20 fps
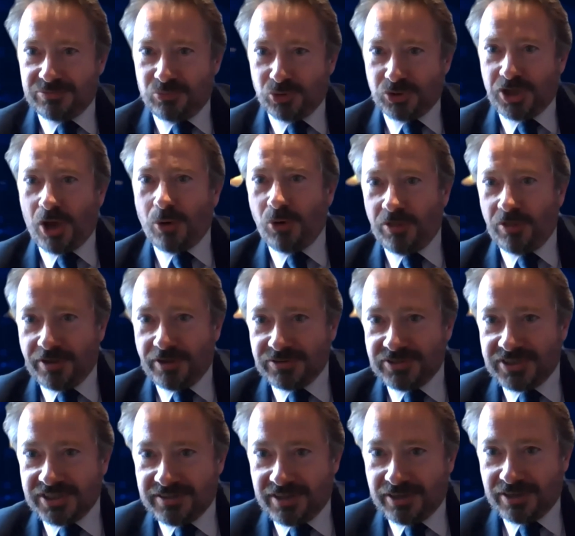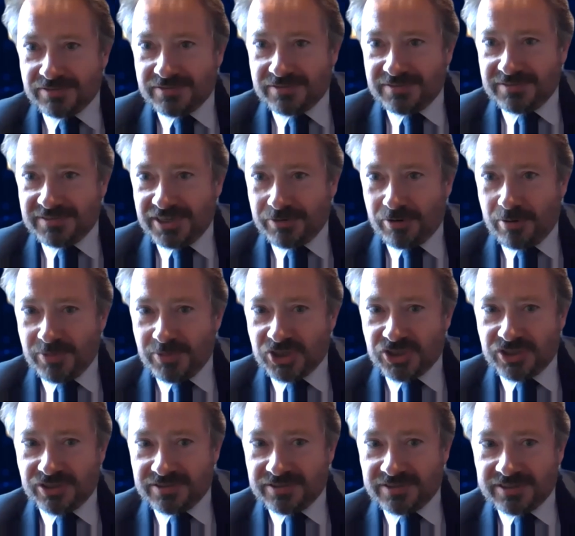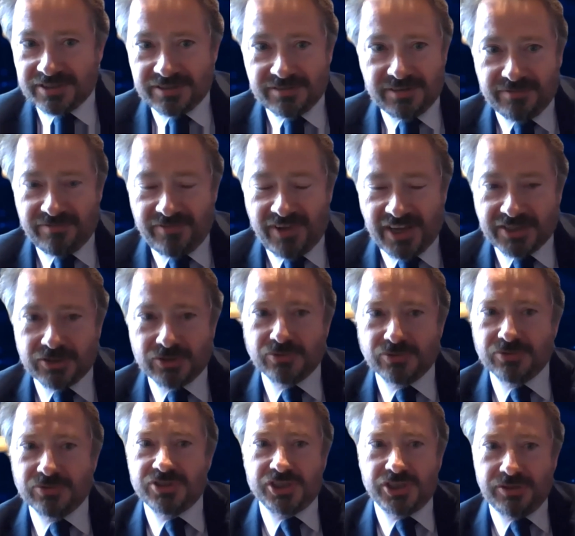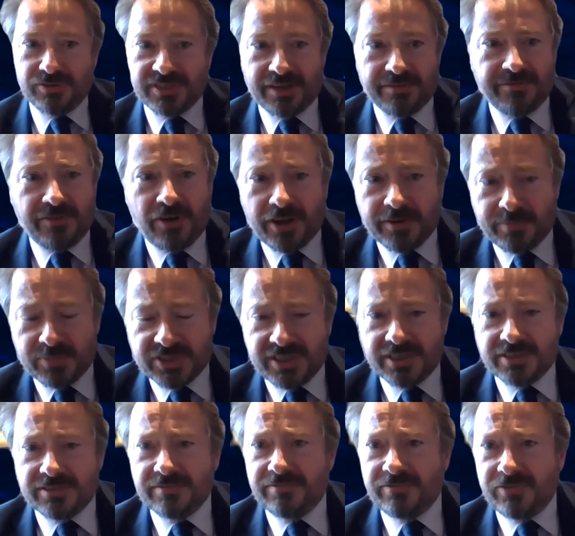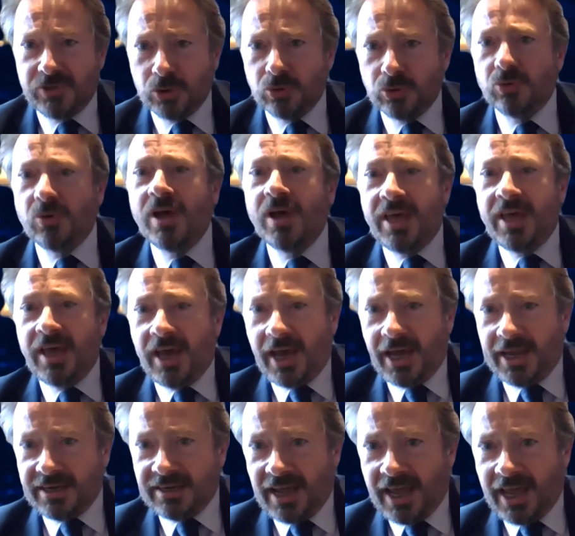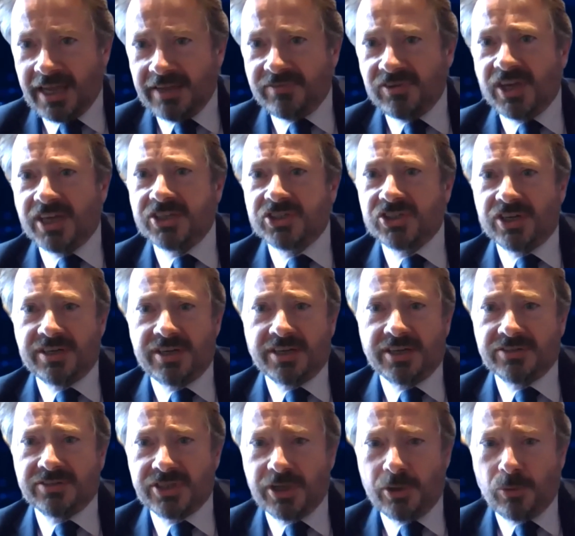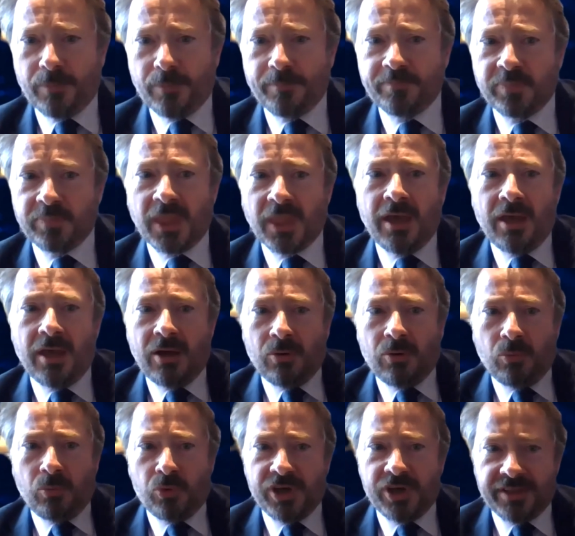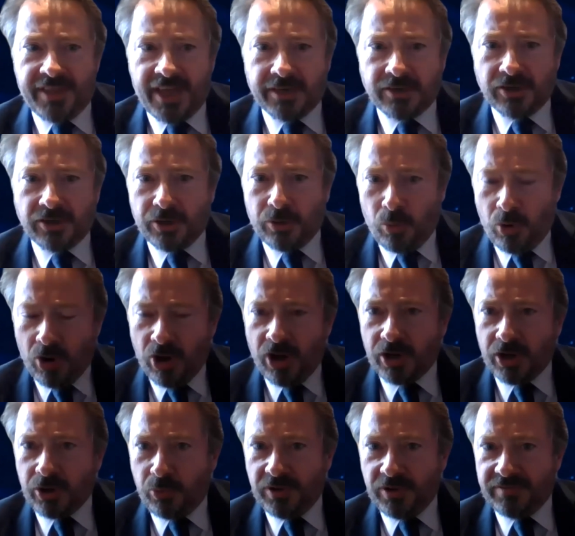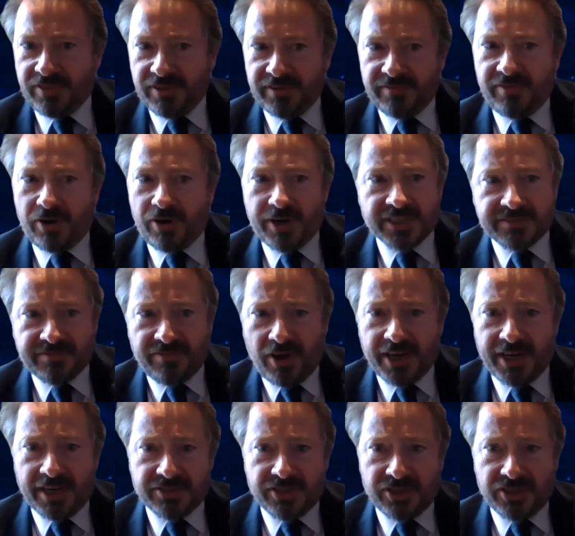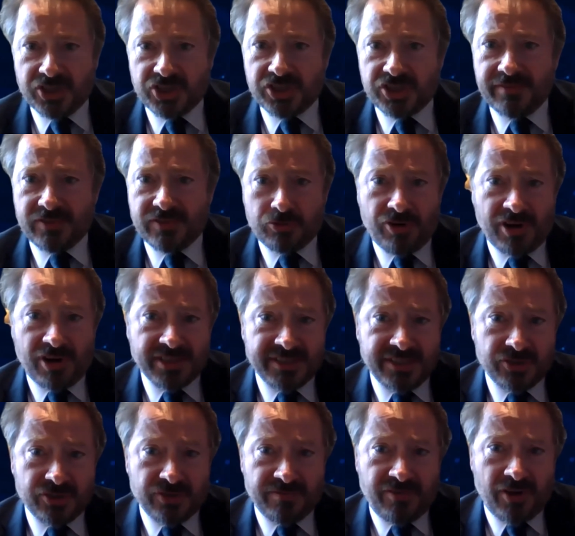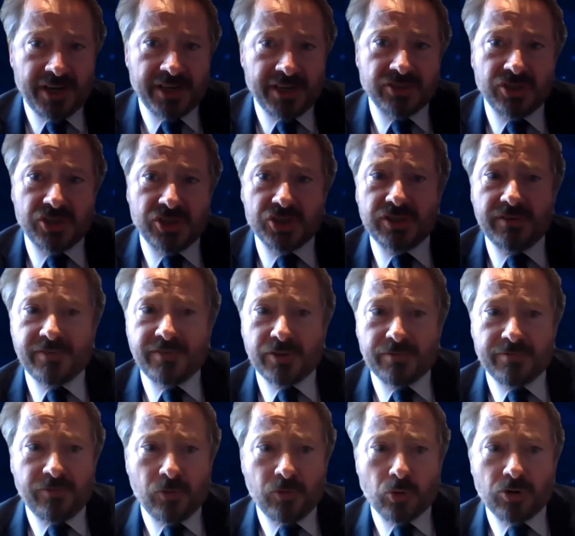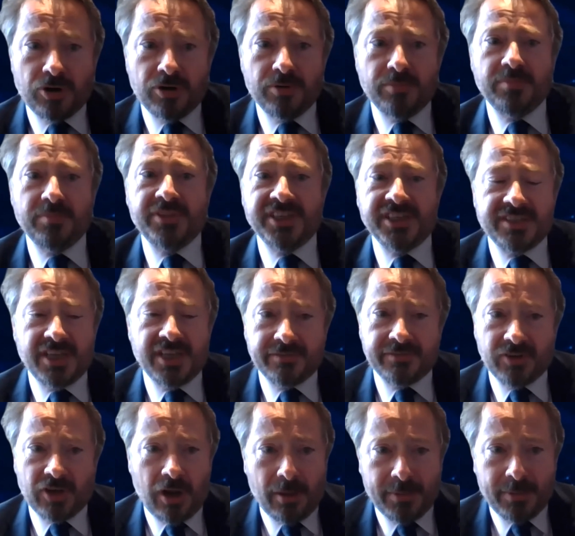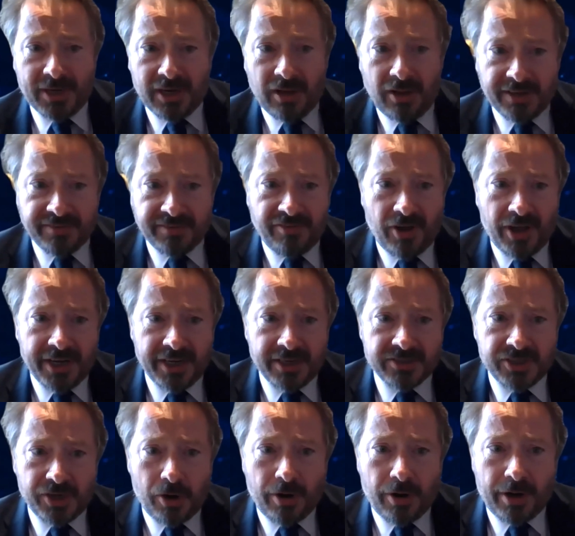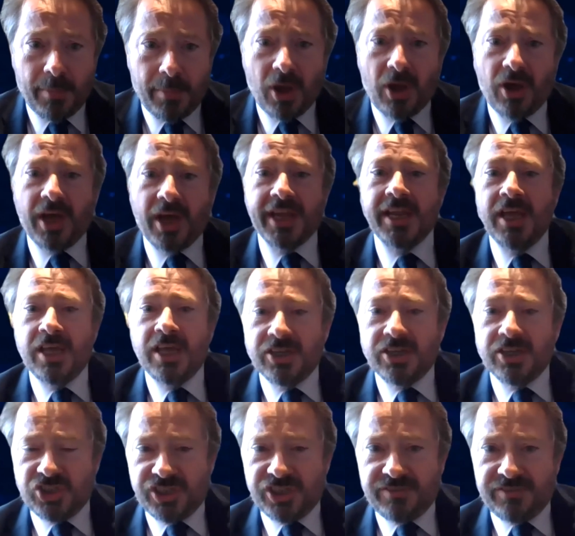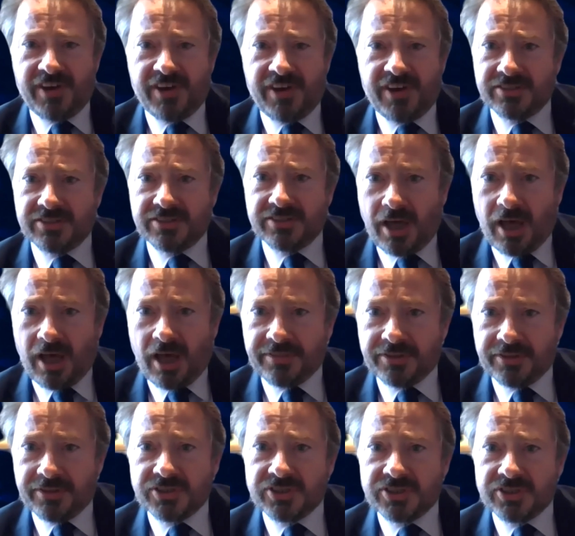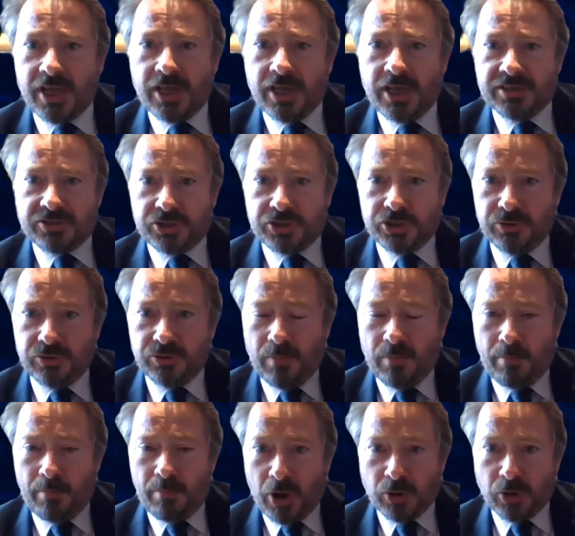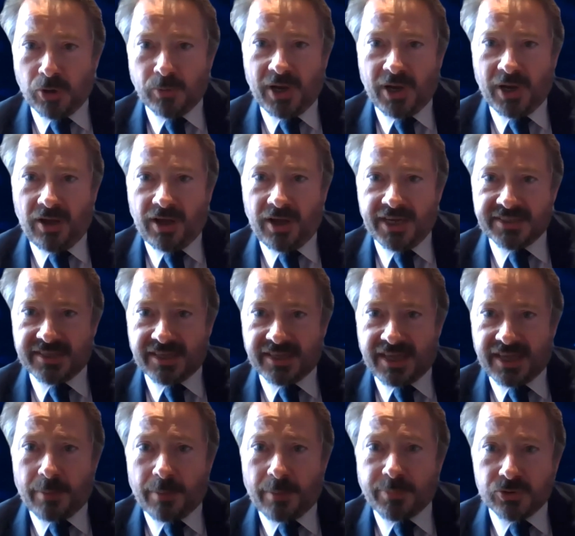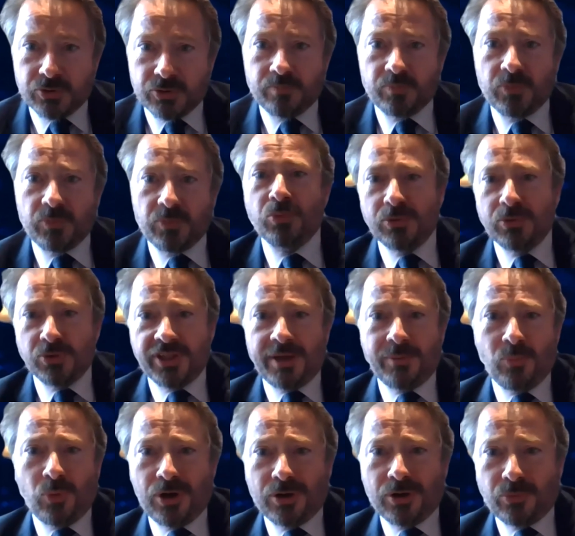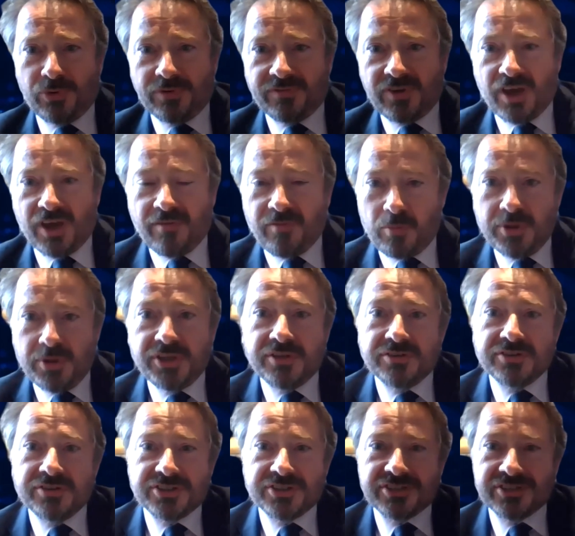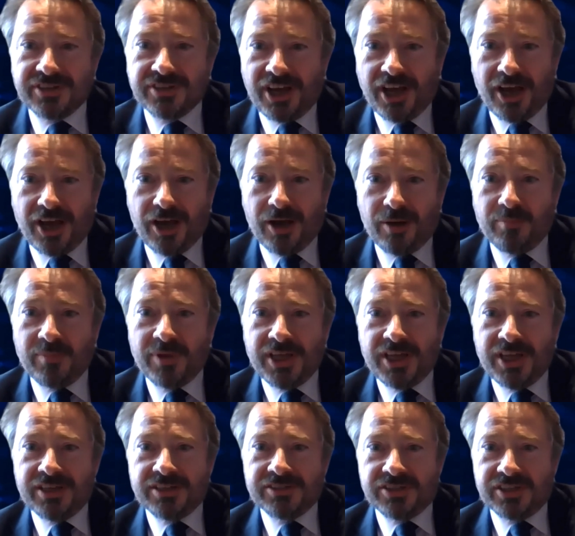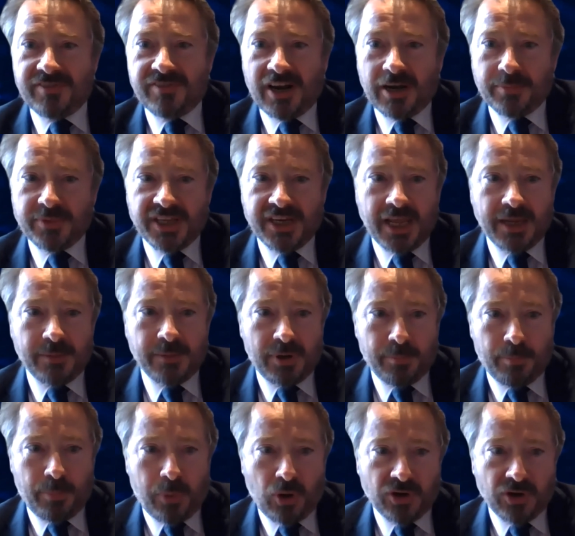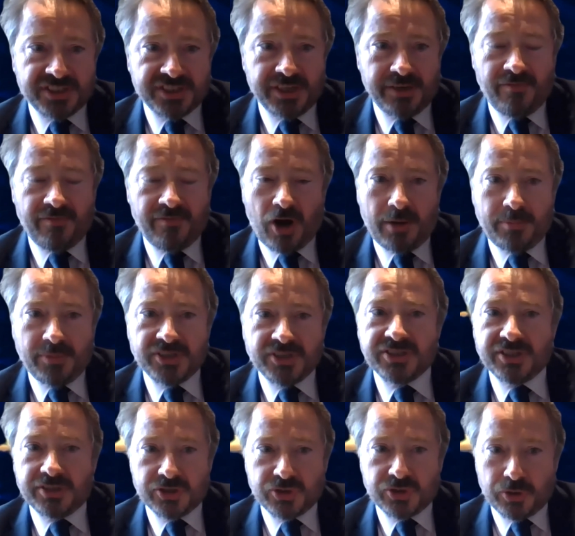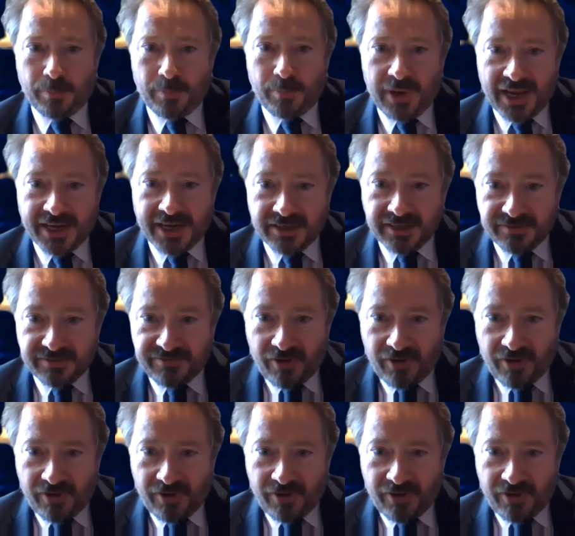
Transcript: would go on those zero emissions vessels that use that 5% of fuel and aviation and so on. We are then going to work with the various finance initiative, the Transition Finance Initiative at the Forum, the Centre for Climate Aligned Finance at RMI, GFANS and others to mobilise the capital. We will then work with governments to develop the enabling policy environments and the sort of blended